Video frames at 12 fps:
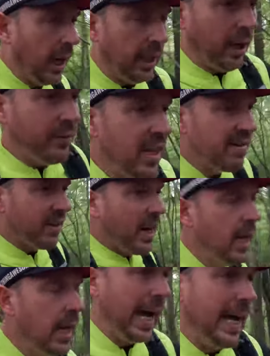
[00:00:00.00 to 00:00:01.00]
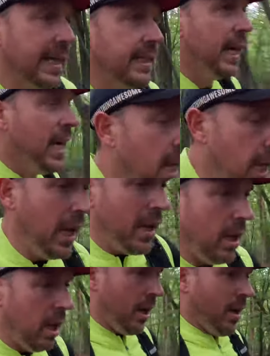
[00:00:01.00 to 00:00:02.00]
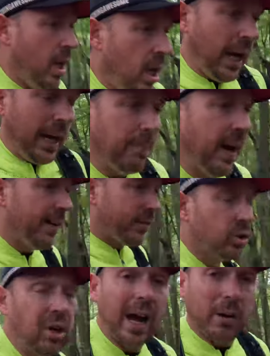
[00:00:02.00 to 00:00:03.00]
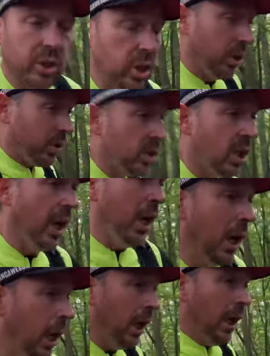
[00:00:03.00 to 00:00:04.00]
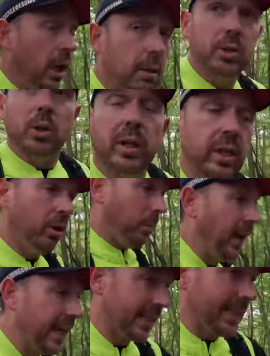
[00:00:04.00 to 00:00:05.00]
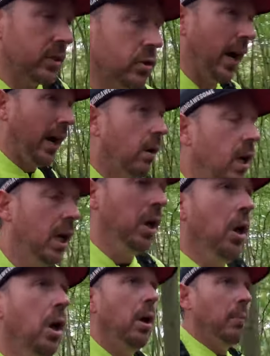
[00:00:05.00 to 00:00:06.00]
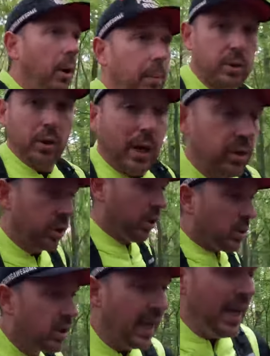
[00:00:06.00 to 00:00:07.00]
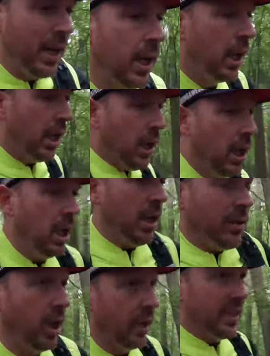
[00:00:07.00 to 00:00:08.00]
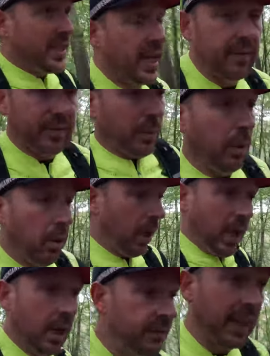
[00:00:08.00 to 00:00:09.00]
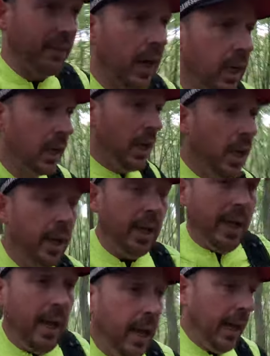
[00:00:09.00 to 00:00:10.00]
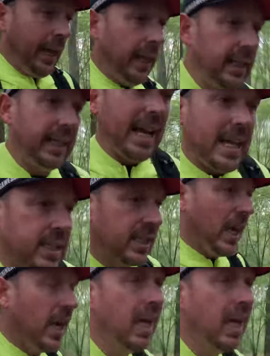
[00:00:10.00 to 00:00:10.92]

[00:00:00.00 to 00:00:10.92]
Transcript: and I've never had a pair of trail shoes, I'm talking not Pegasus trail, proper trail shoes, that are this comfortable. Never. And I think that's,